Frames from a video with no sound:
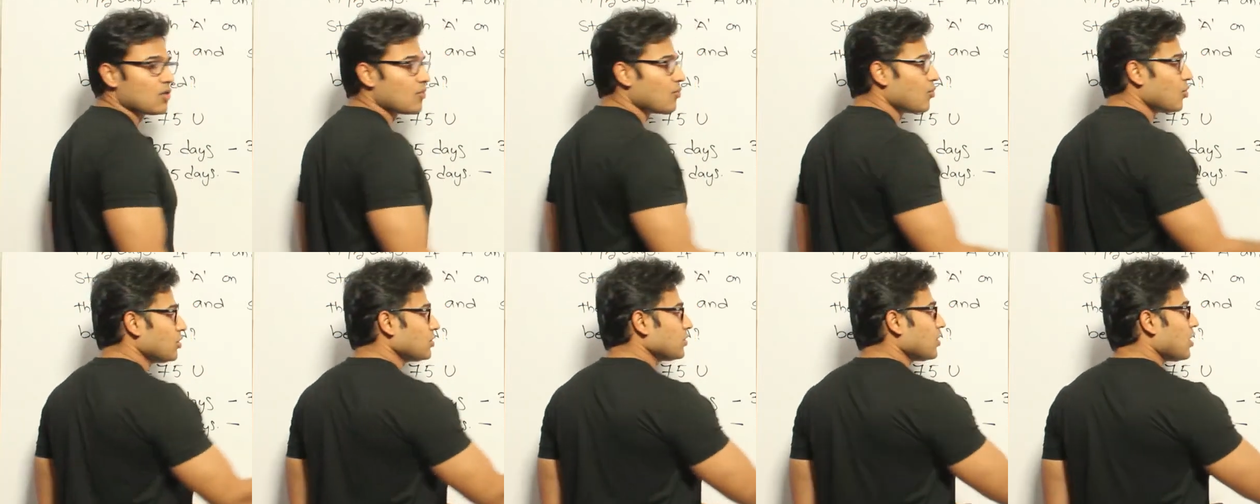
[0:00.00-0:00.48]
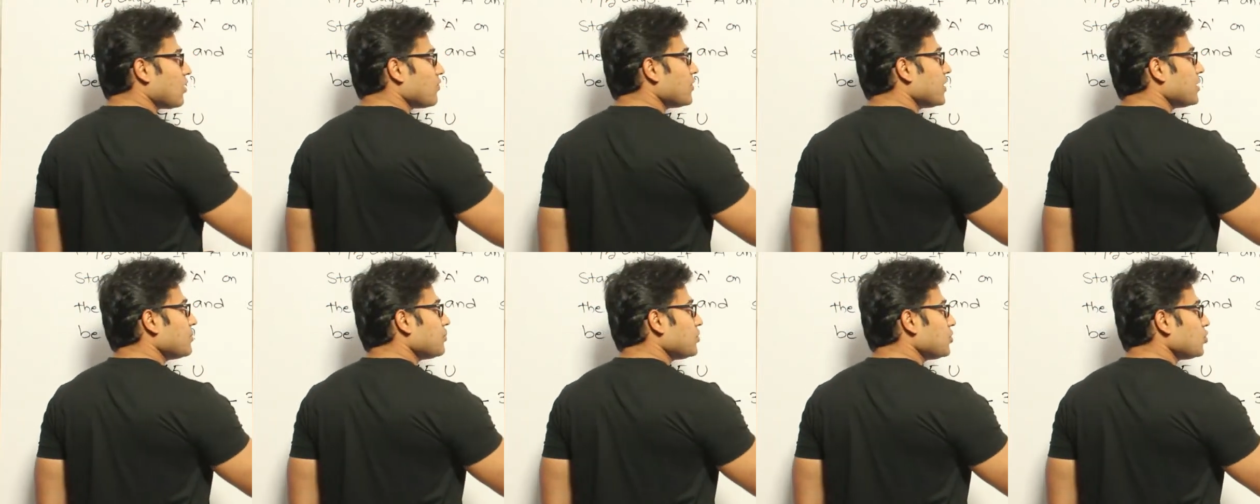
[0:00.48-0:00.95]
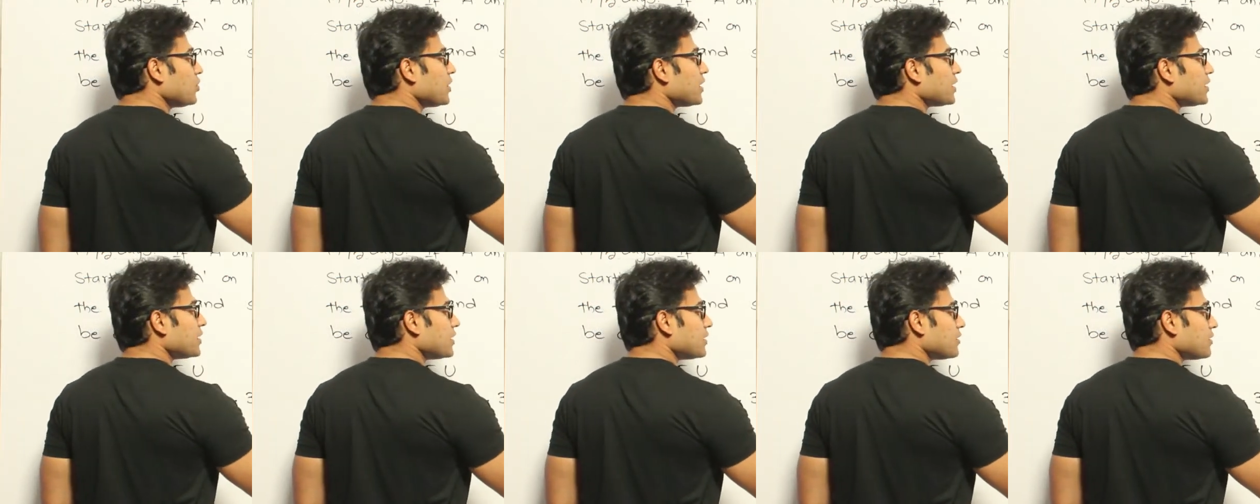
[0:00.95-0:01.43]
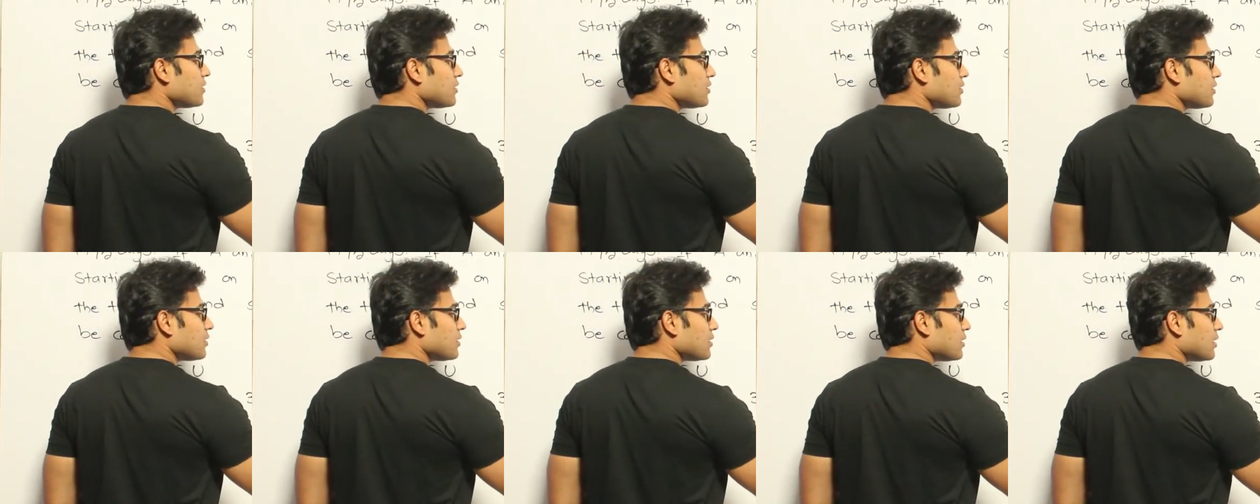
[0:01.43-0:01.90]
Both of them
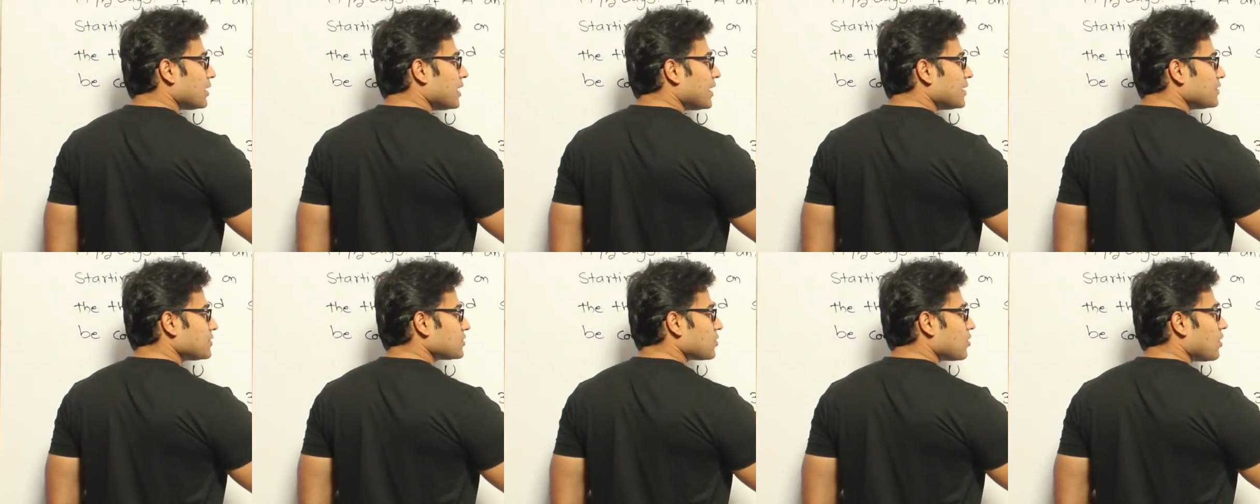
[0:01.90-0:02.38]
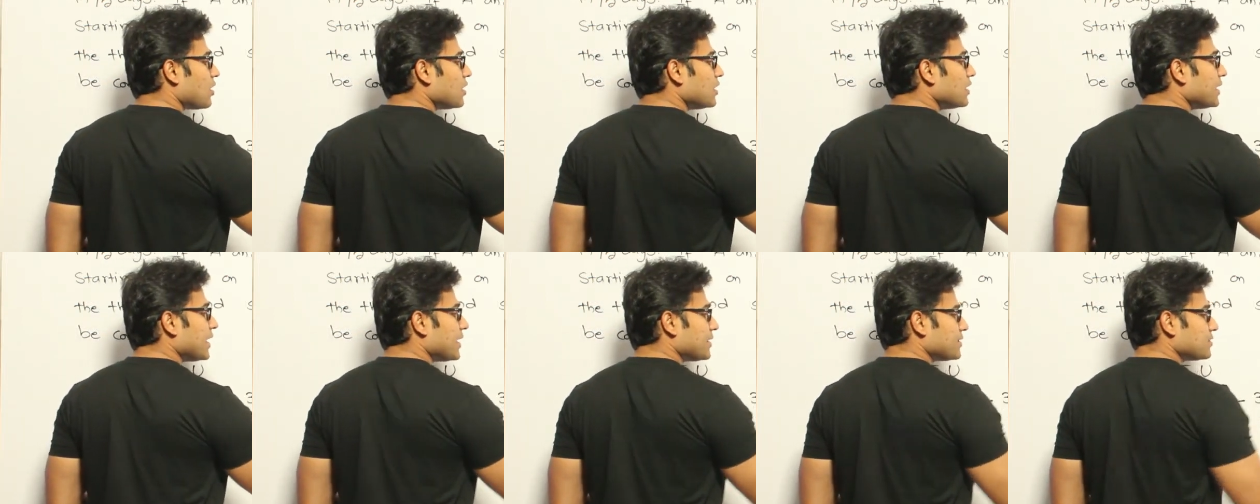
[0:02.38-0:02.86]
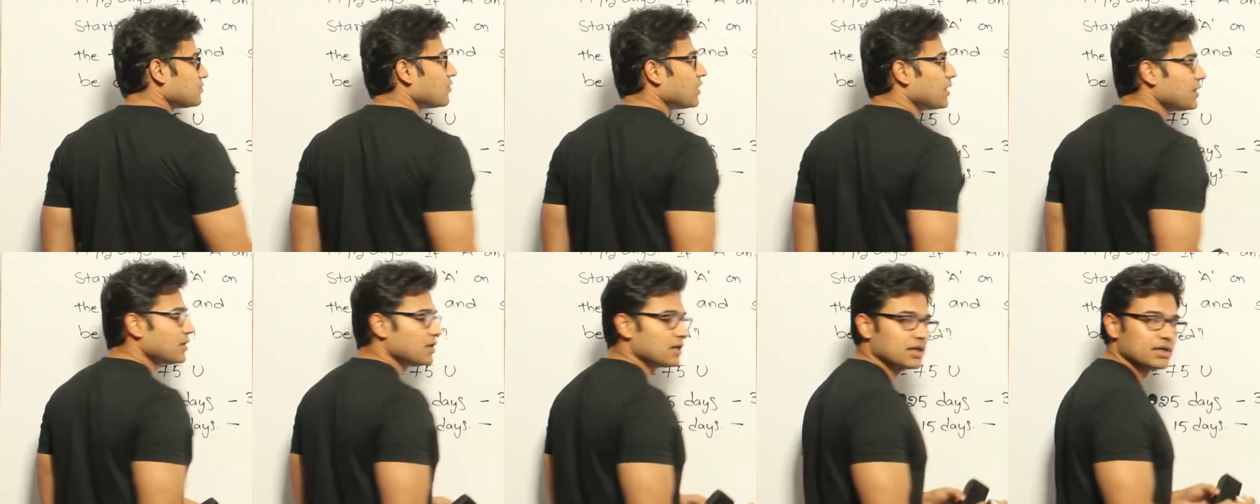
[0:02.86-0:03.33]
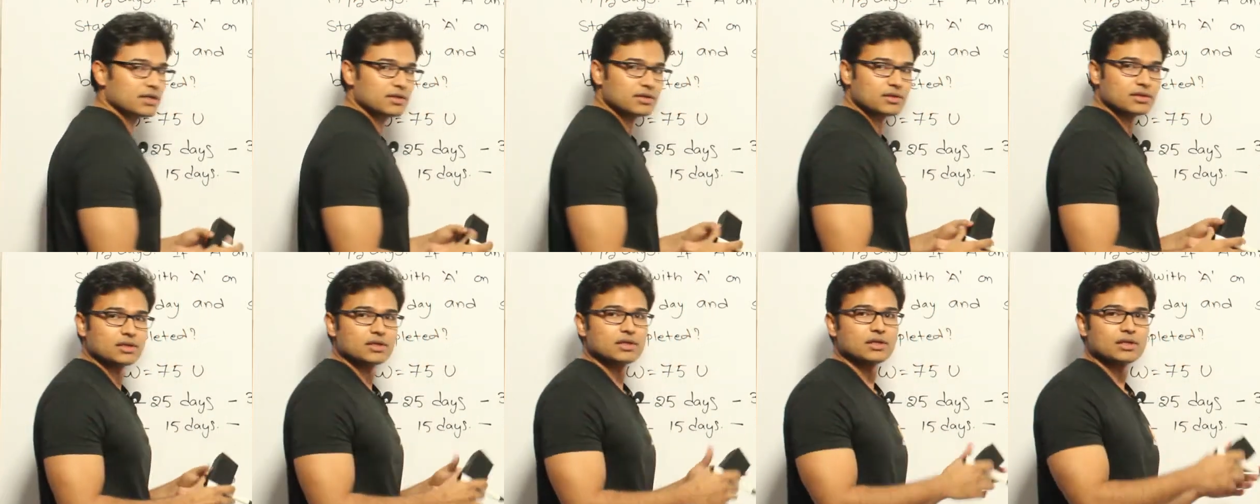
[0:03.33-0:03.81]
together, let's call it as one
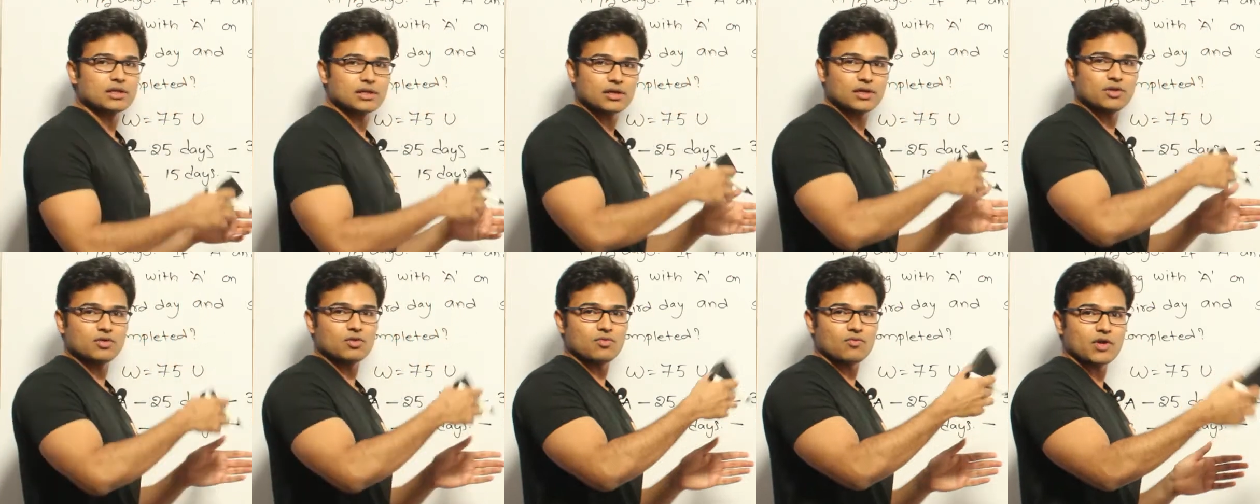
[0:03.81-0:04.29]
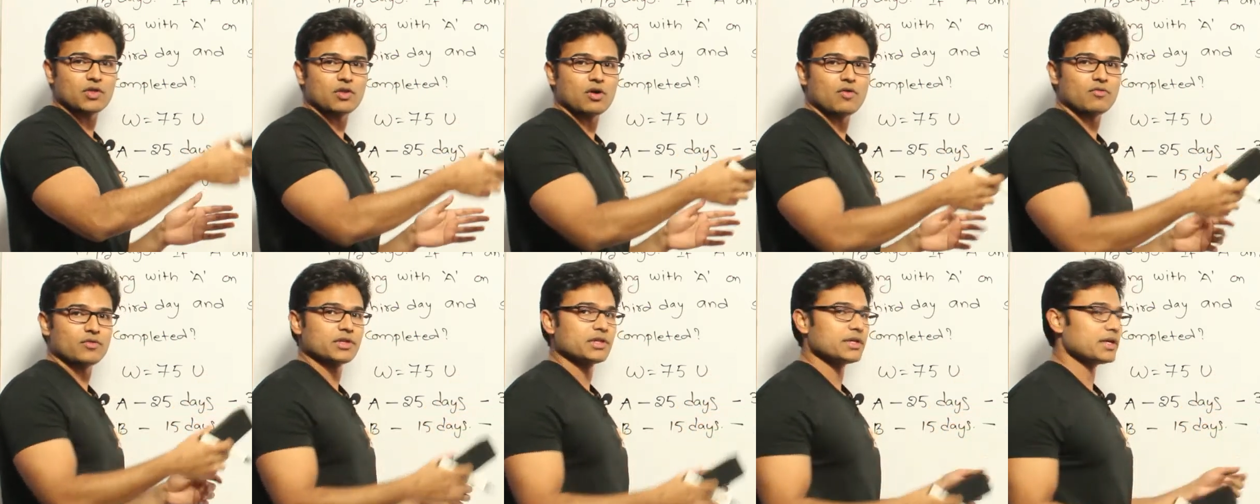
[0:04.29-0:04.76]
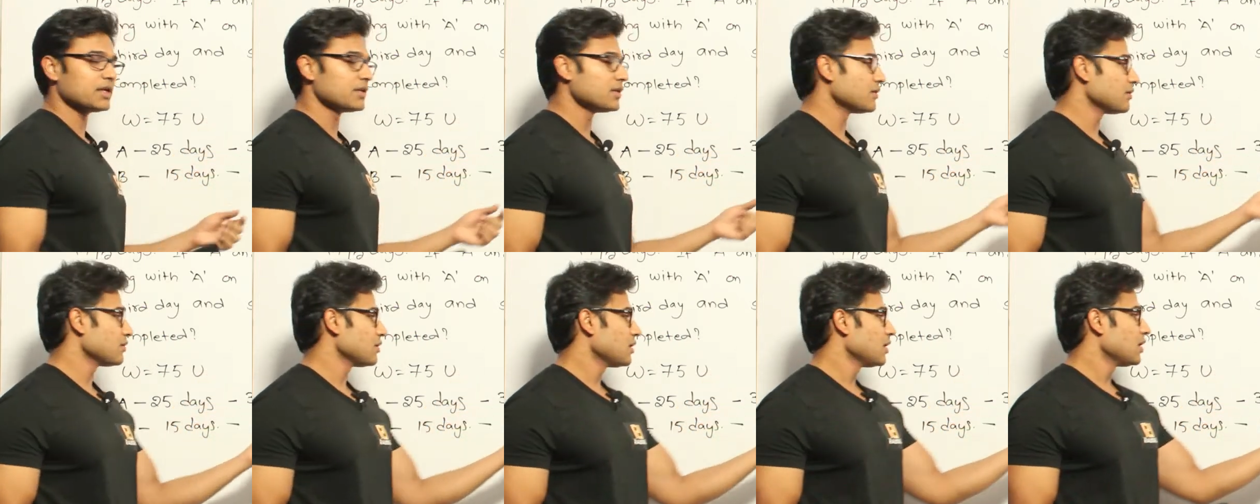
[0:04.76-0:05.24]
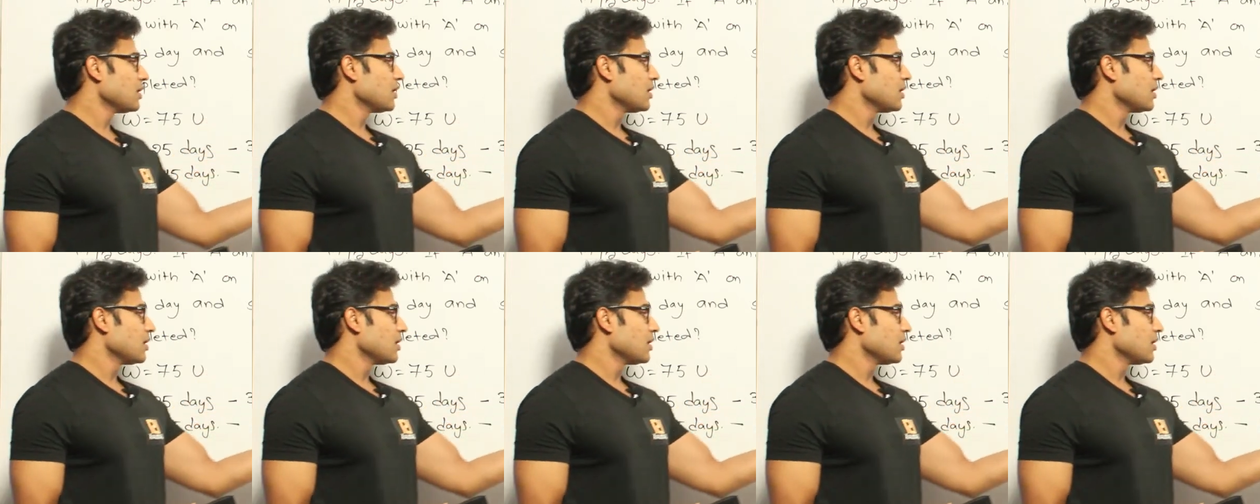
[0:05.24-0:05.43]
turn, one after the other.